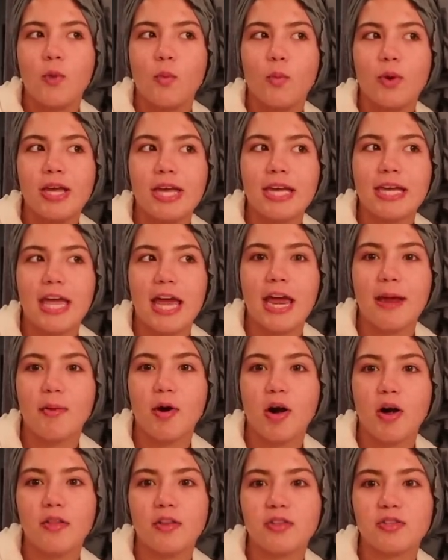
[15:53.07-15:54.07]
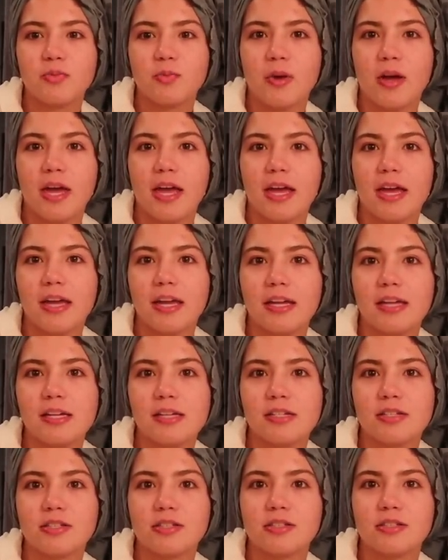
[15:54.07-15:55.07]
We came all this way
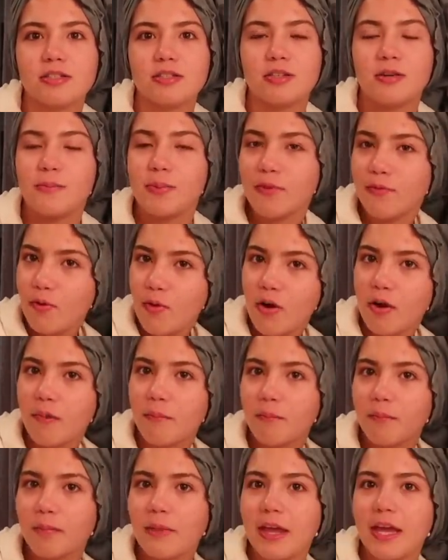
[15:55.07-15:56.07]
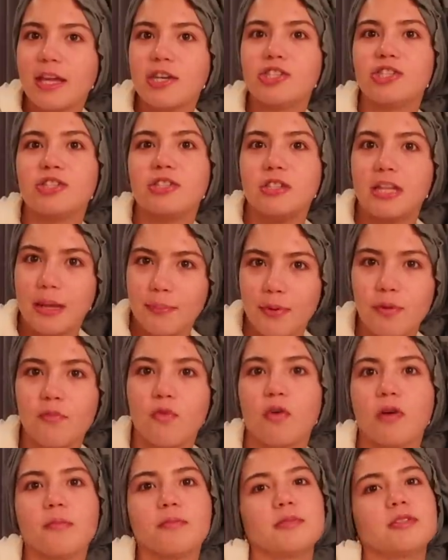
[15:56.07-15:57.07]
to perform, and they
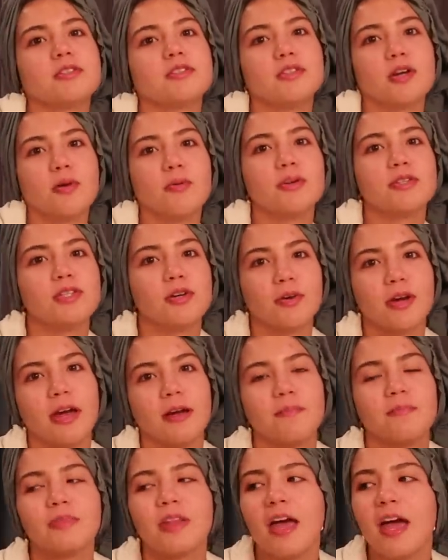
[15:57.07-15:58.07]
performed, so it's okay.